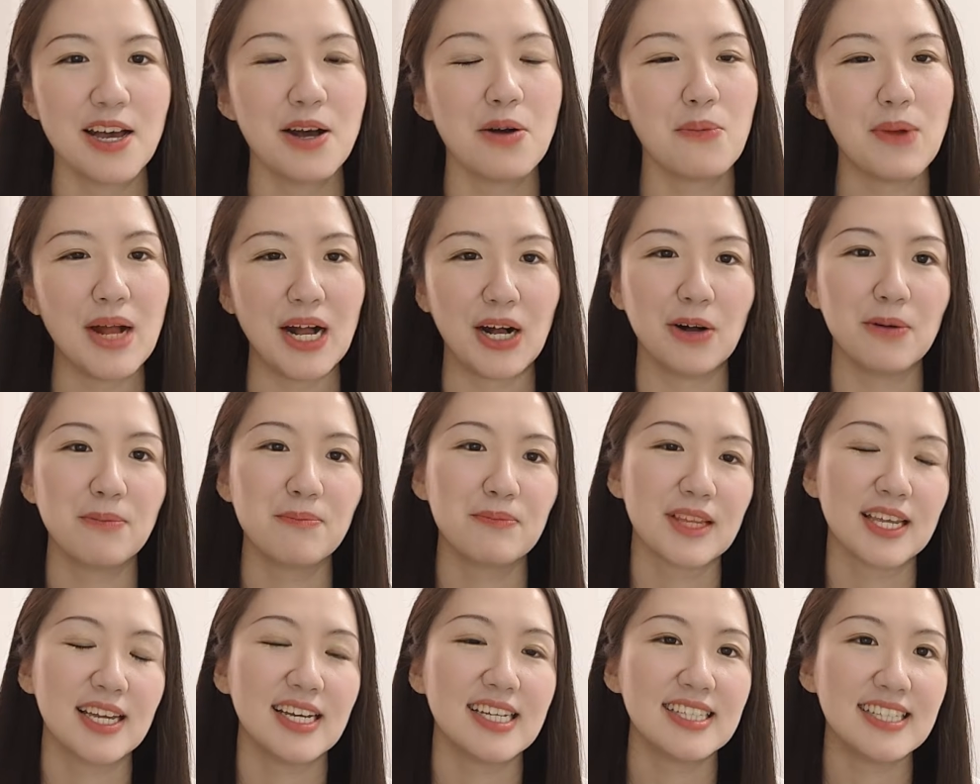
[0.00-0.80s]

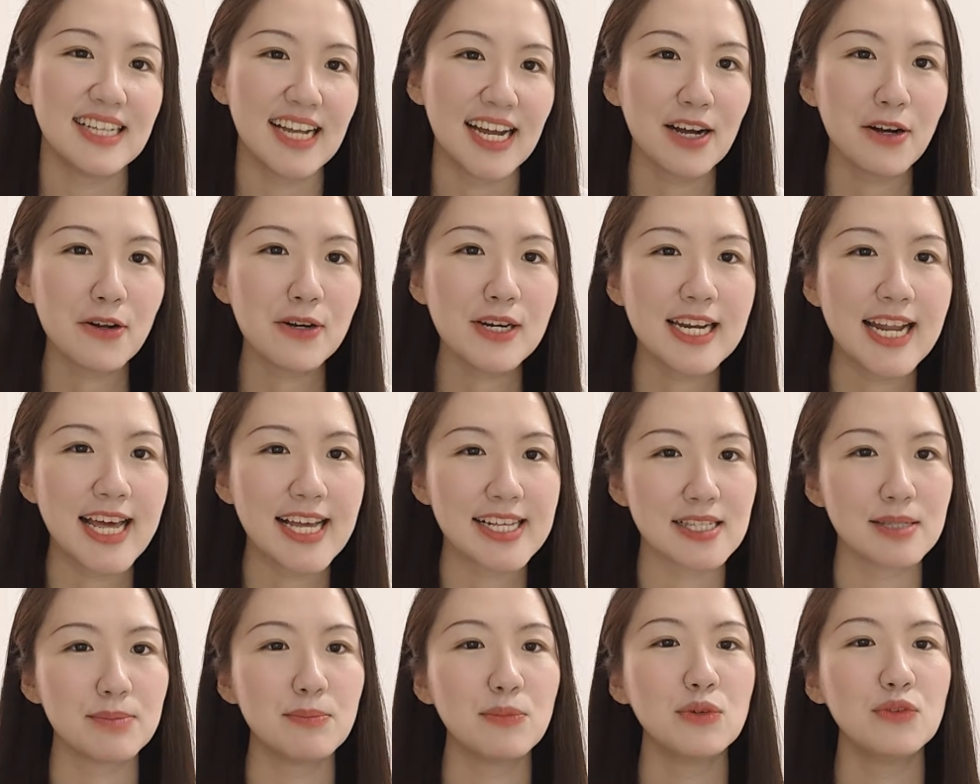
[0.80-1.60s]
Well, now
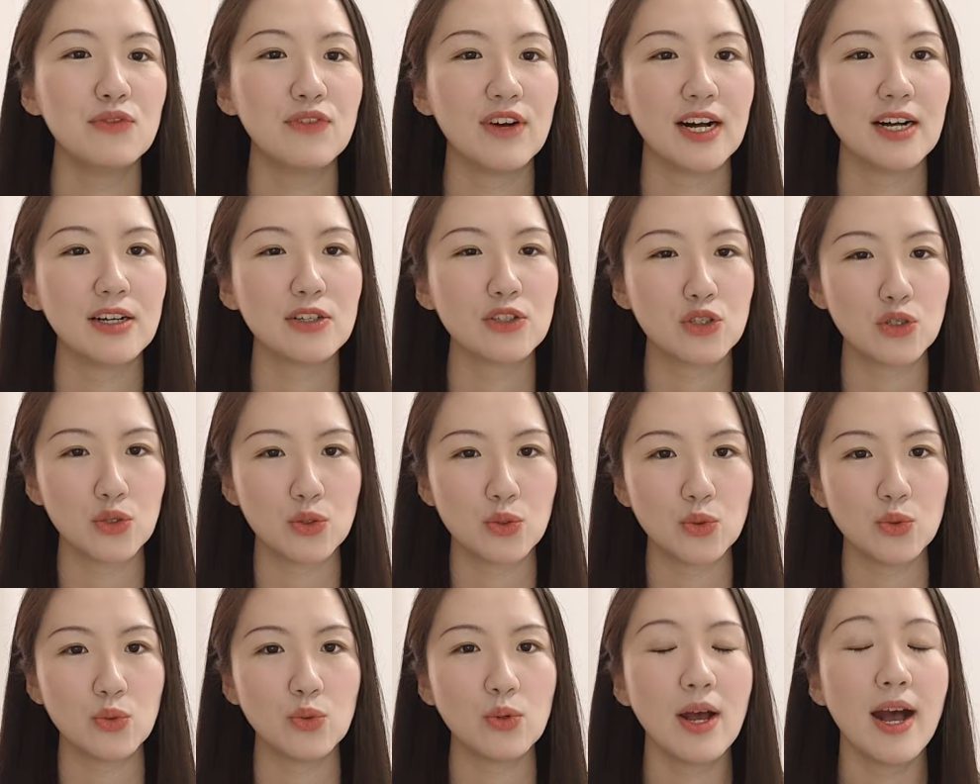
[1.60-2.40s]
let's move on
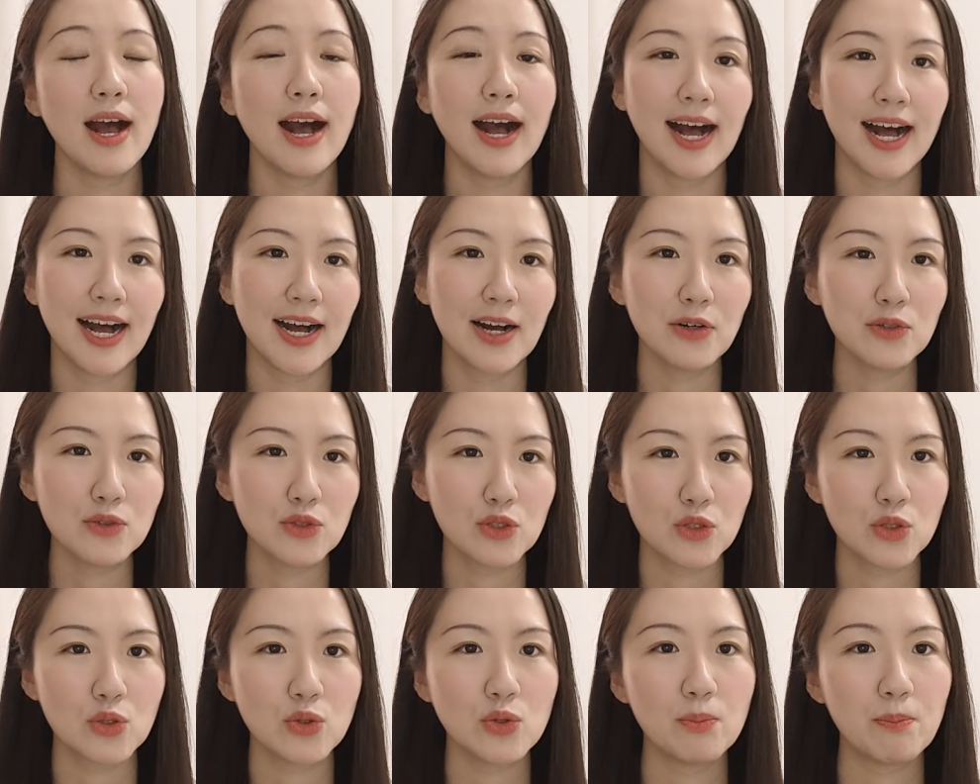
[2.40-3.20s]
to how
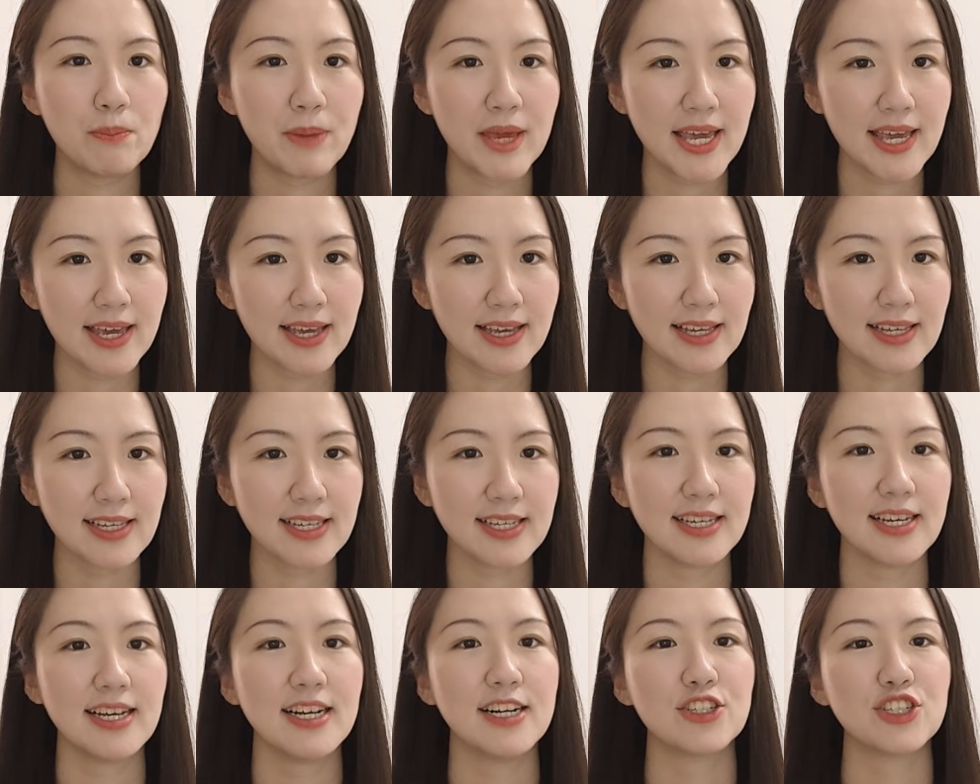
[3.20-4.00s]
to
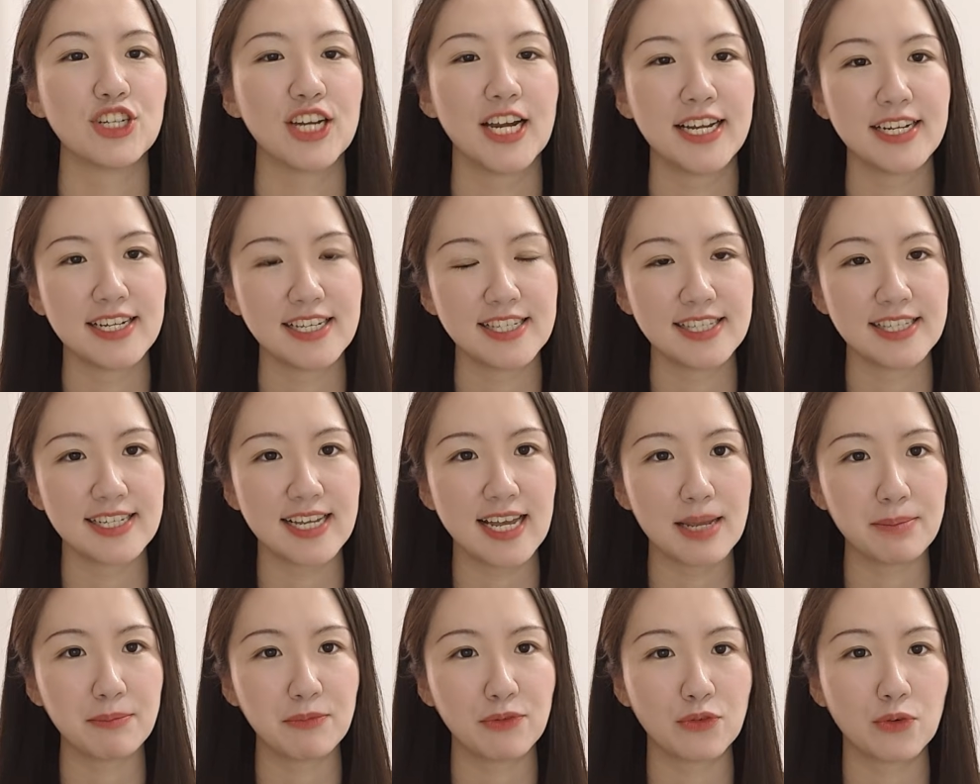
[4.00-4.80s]
pick a Chinese
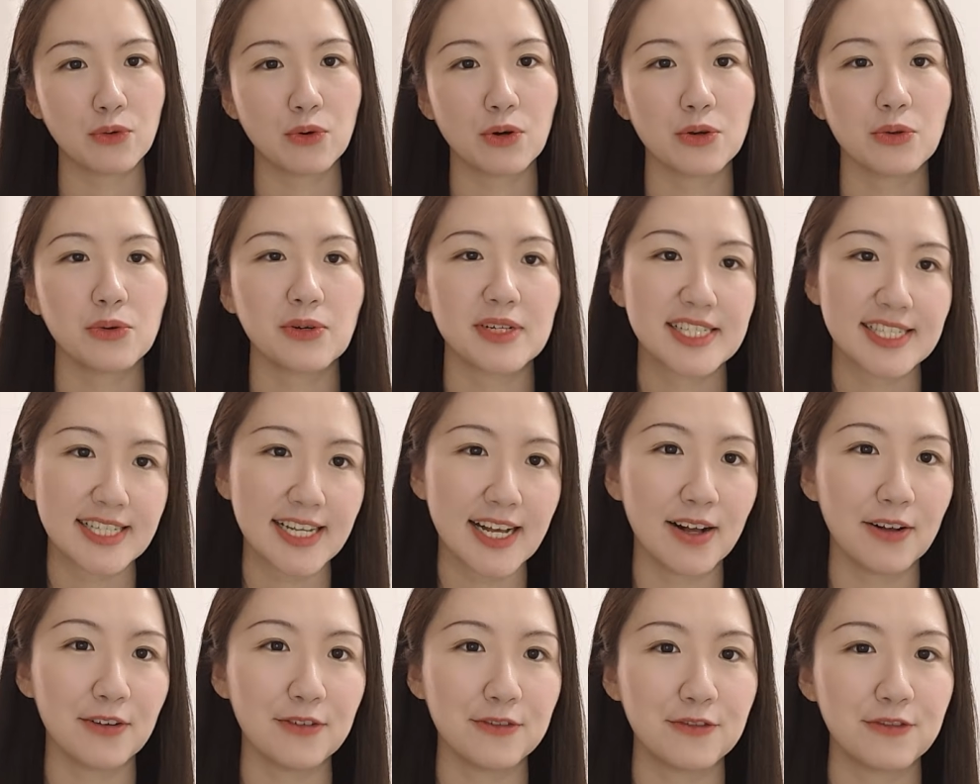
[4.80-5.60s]
name for
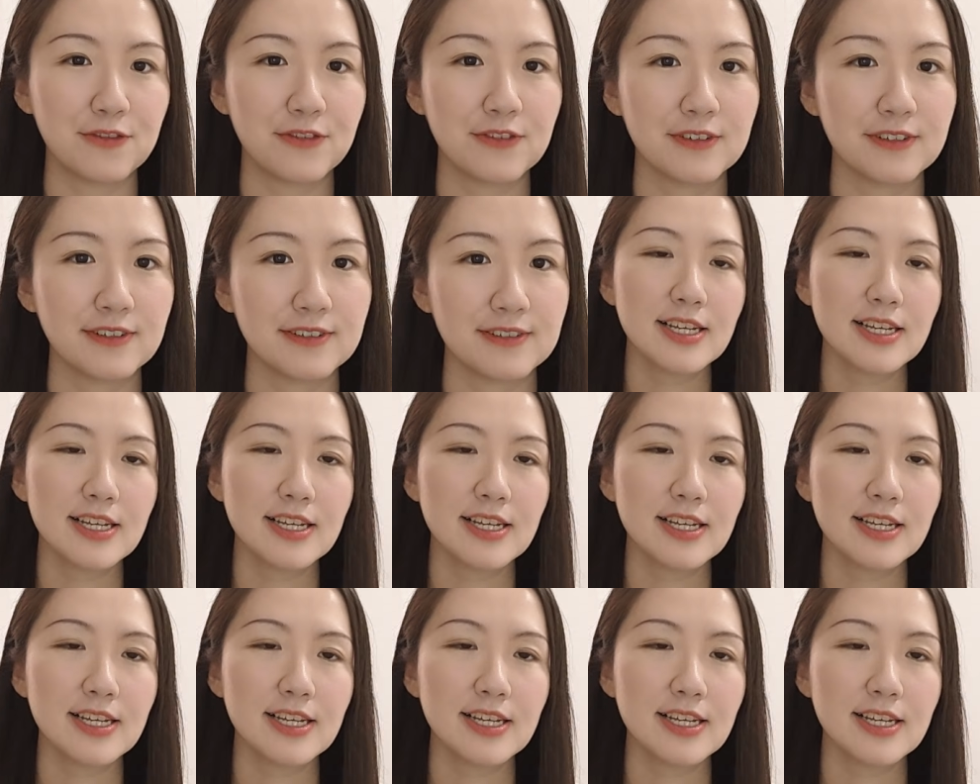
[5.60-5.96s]
yourself.